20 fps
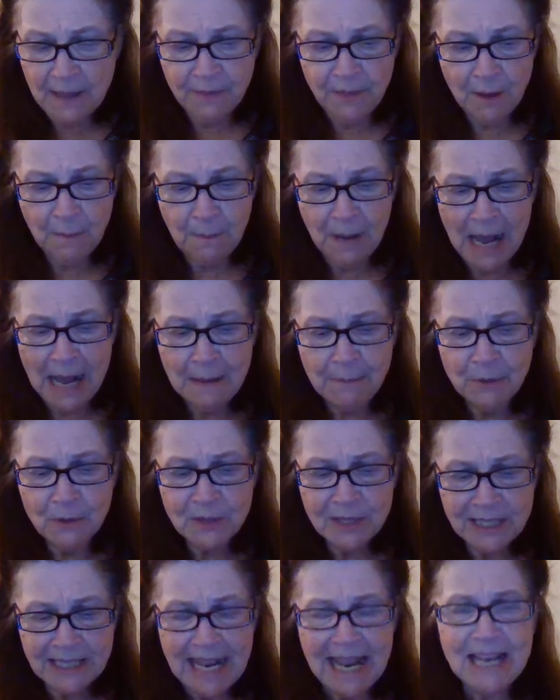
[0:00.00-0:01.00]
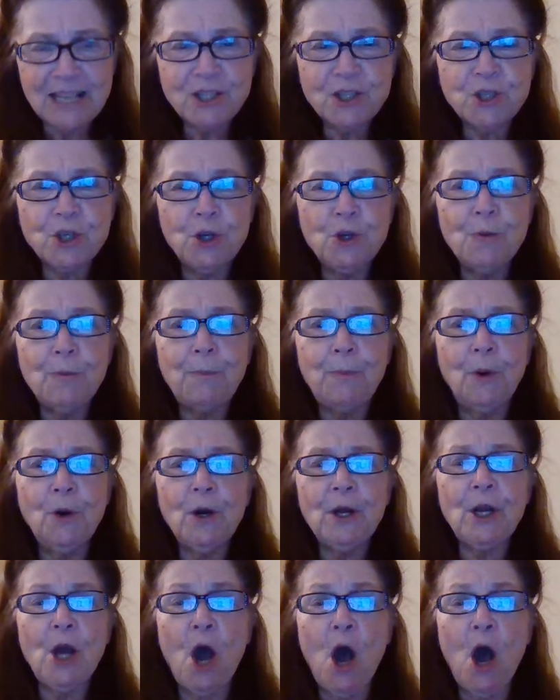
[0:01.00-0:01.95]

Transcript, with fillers: The Bible says to put